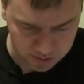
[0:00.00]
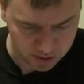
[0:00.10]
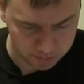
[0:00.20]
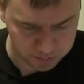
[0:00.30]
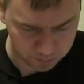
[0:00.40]

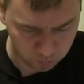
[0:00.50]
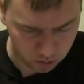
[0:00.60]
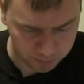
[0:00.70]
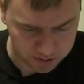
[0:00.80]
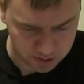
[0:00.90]
Same as
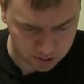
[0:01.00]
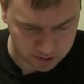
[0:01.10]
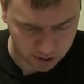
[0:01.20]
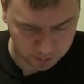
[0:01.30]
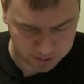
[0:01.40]
before, but he
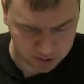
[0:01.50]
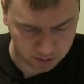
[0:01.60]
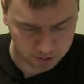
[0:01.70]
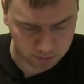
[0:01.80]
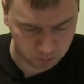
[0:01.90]
starts in Carapace
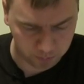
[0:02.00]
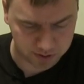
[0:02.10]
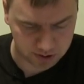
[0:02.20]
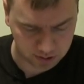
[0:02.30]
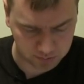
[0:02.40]
Armor, Bolt
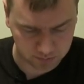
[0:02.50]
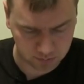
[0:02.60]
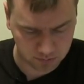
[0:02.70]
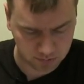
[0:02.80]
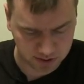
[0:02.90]
Pistol,
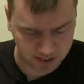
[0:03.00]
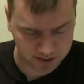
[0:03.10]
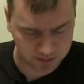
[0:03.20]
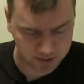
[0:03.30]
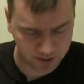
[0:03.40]

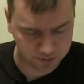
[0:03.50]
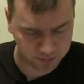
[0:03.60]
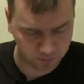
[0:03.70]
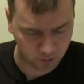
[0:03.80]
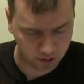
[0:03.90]
exact same stuff as
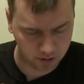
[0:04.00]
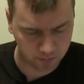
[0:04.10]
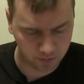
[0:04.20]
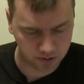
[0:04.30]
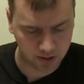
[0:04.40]

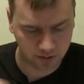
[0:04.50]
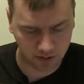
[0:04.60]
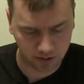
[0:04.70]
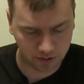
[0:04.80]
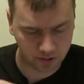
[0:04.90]
before with
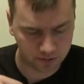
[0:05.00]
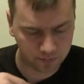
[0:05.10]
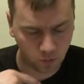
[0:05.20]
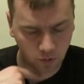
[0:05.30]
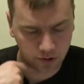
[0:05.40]
the other
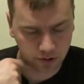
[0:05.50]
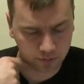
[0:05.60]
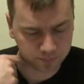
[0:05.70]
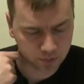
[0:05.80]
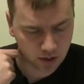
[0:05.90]

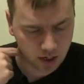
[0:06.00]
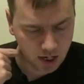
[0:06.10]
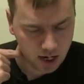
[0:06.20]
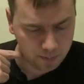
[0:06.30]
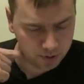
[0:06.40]
Ordo.
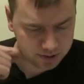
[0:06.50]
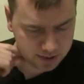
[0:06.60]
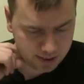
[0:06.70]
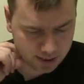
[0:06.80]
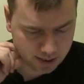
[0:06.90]
But
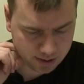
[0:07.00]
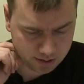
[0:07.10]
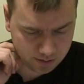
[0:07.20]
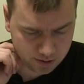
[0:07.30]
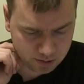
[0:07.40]

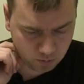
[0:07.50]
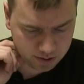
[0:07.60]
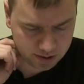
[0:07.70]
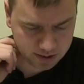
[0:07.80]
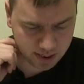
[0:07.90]
this
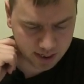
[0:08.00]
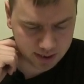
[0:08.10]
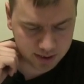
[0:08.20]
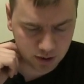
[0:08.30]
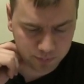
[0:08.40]
one can take
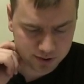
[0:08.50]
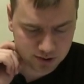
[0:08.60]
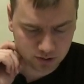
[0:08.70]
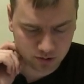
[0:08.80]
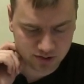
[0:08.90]
a Needle
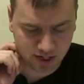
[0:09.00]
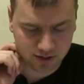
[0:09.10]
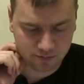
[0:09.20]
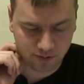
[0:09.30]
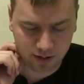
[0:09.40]
Pistol or
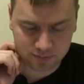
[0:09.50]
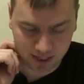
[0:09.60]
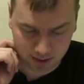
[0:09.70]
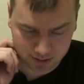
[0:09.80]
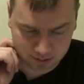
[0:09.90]
Scythian Venom
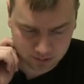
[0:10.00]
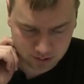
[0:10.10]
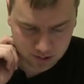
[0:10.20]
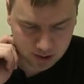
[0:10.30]
Talon.